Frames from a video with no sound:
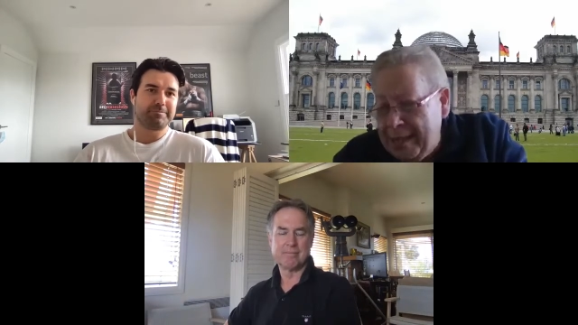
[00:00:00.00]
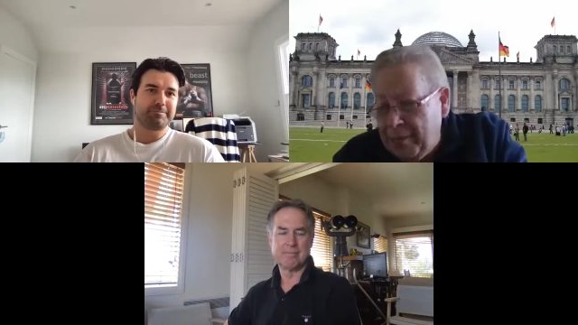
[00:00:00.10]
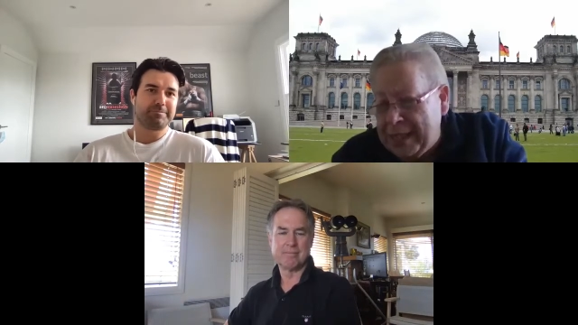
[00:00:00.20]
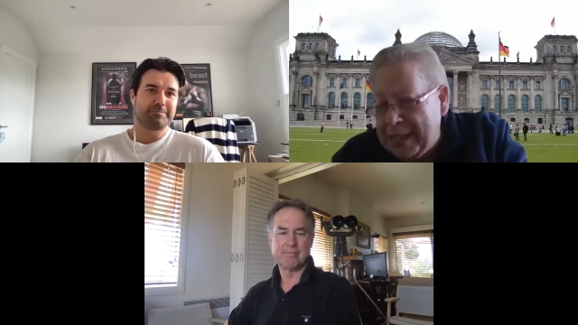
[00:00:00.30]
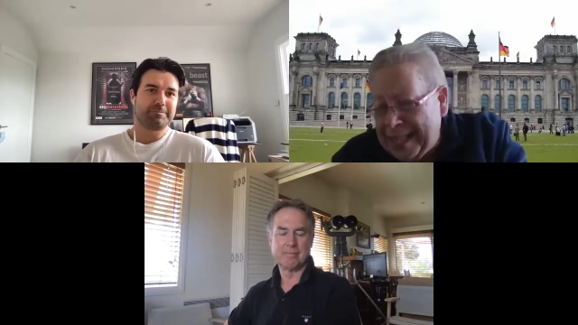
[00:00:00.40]

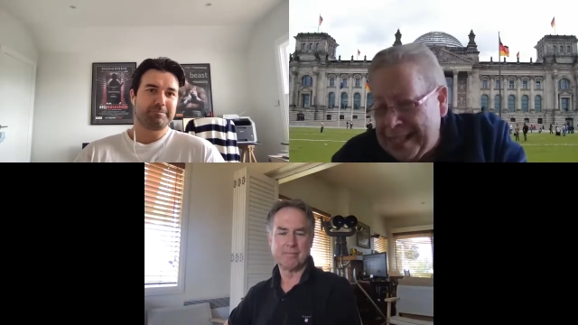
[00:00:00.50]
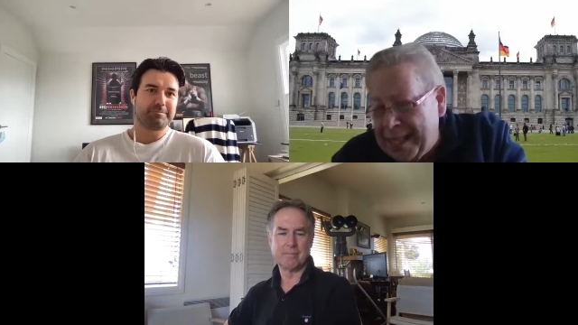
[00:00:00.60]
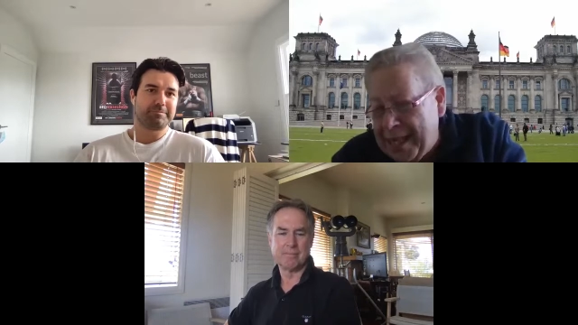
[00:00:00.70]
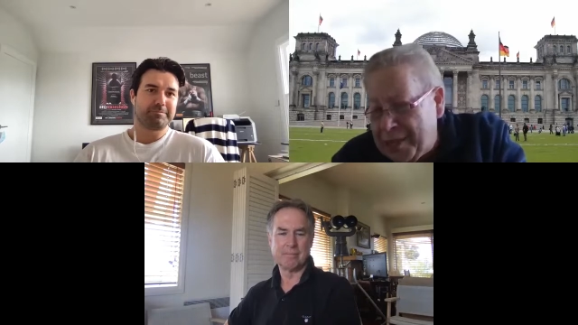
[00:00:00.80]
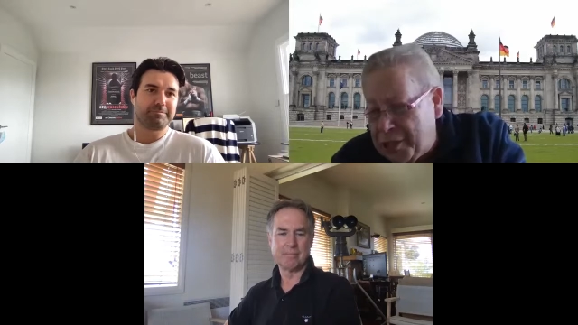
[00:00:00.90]
Speaker 1: with an
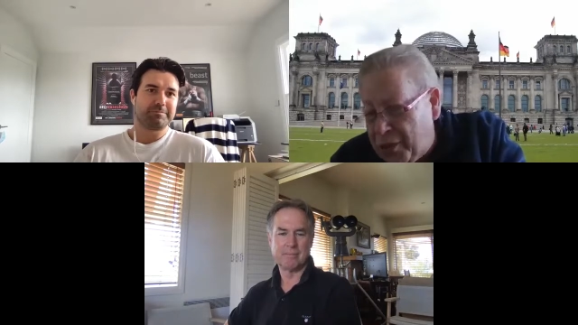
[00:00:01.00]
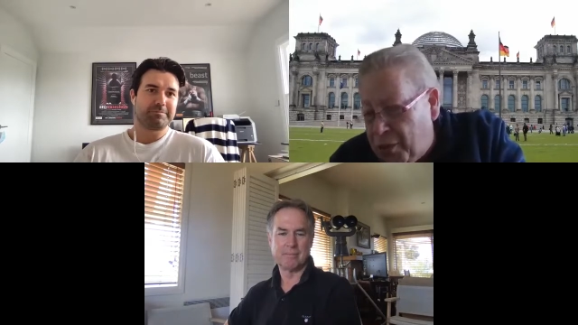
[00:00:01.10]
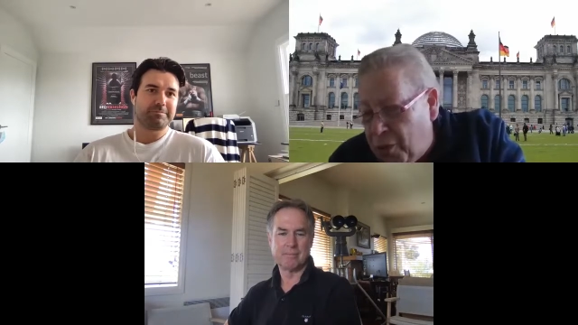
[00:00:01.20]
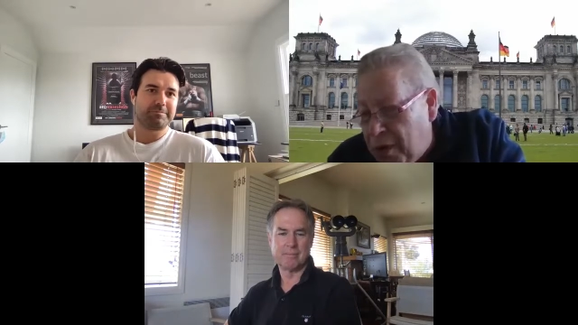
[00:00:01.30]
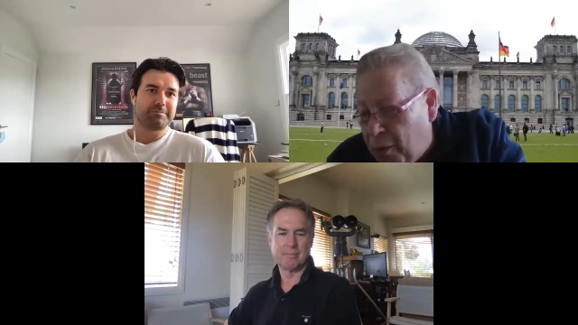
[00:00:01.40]

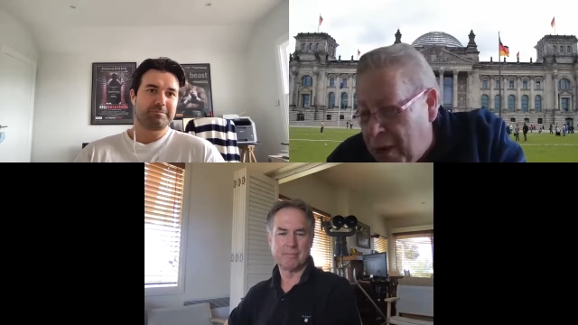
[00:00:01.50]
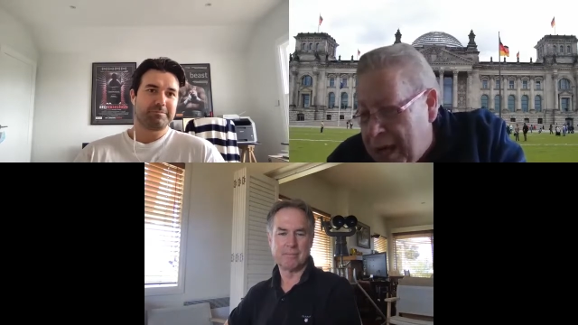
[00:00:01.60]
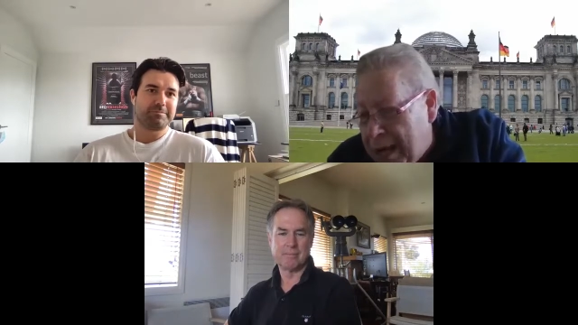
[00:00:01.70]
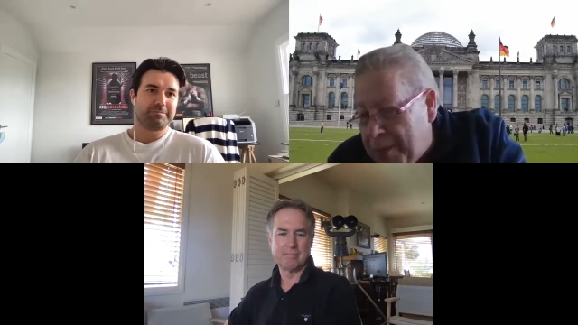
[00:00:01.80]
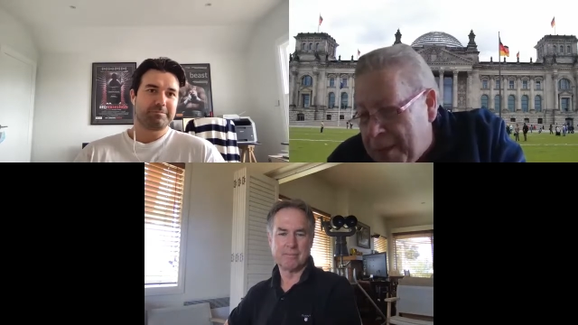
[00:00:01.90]
international
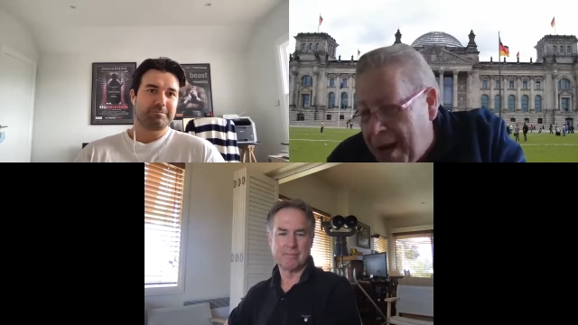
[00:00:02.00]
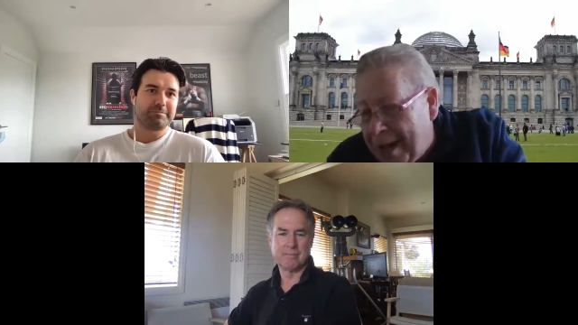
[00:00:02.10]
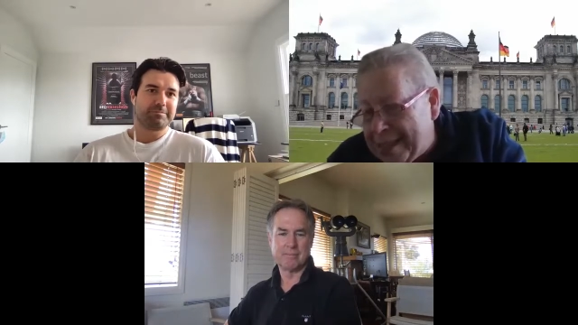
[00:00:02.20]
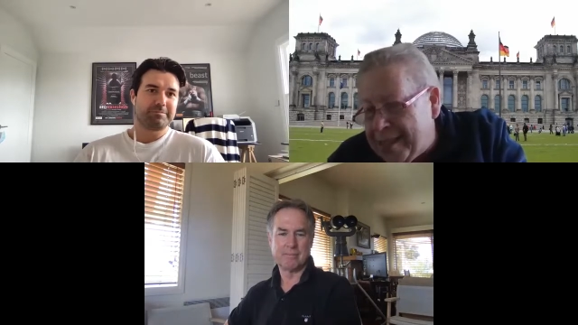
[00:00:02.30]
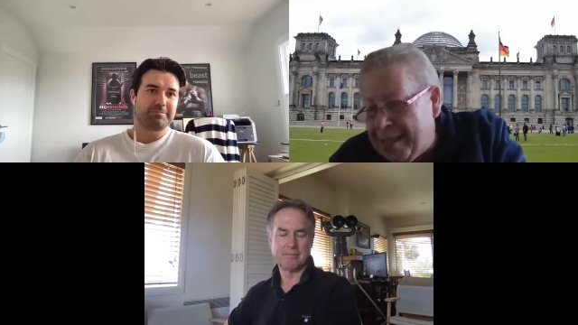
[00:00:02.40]
uh,
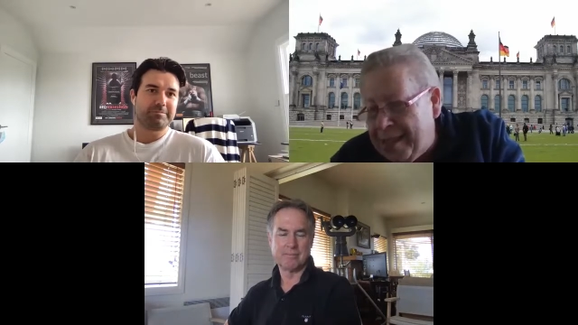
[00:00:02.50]
blind